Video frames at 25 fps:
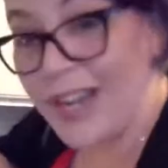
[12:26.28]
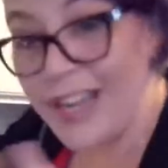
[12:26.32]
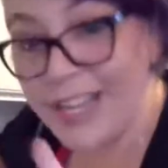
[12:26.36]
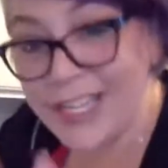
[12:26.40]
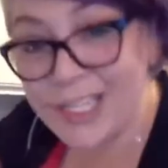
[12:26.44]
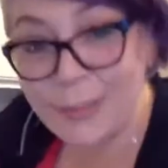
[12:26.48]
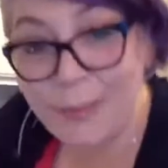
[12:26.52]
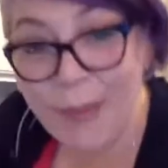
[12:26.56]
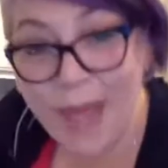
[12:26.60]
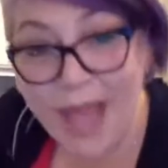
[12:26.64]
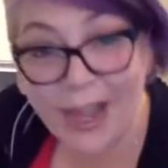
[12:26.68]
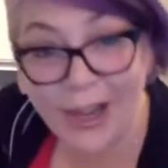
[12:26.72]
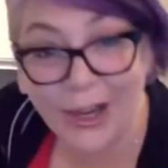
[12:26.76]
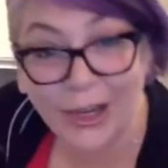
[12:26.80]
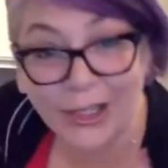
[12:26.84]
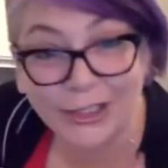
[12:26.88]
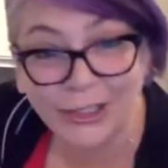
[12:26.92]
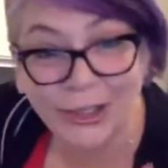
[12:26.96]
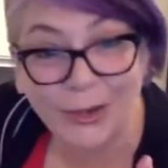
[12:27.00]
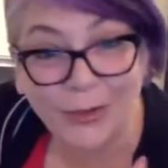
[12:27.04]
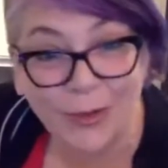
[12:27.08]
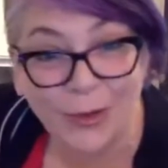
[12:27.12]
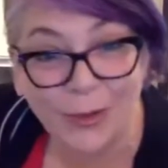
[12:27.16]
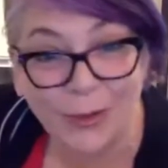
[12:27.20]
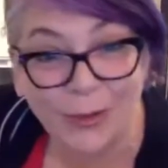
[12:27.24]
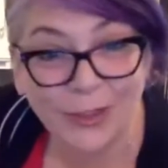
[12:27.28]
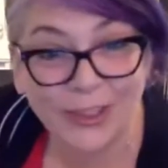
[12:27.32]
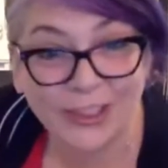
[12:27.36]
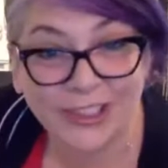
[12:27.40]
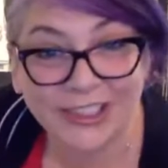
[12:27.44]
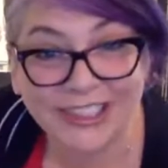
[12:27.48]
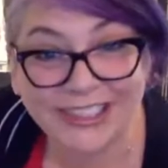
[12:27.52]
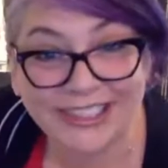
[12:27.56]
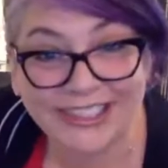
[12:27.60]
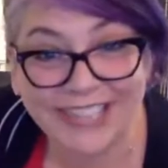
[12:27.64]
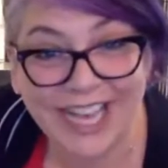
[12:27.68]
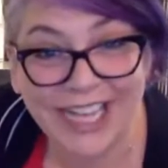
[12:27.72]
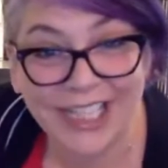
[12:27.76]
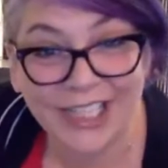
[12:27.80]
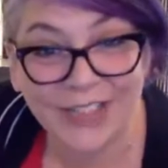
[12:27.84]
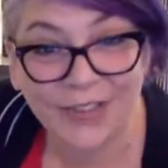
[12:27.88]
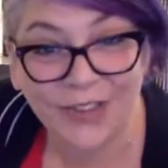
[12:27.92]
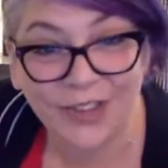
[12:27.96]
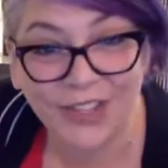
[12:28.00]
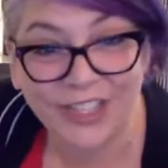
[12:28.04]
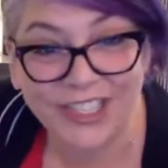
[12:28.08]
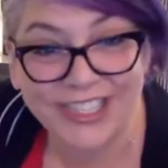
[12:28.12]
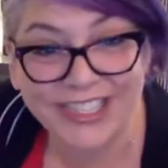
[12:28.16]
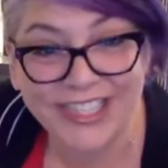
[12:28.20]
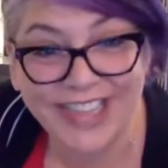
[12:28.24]
one is better, so we were
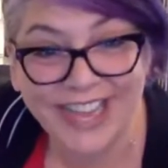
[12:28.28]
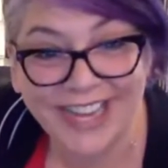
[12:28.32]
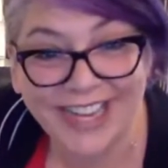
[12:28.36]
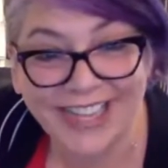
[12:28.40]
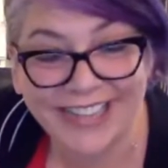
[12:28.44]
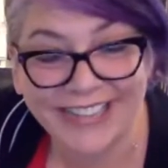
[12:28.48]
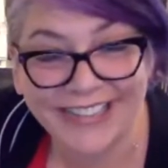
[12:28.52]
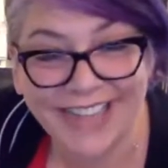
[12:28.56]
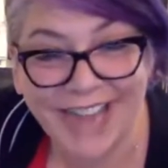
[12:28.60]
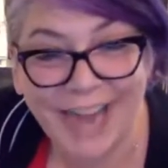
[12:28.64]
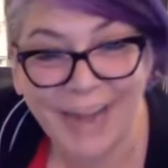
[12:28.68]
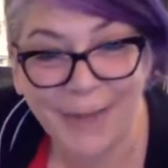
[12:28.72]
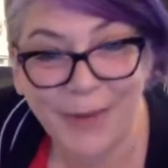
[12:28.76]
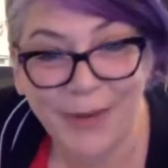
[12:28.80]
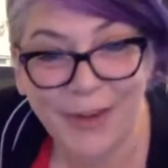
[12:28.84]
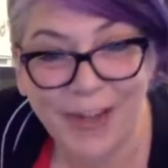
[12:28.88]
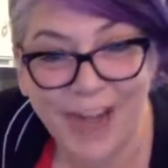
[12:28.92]
successful the second time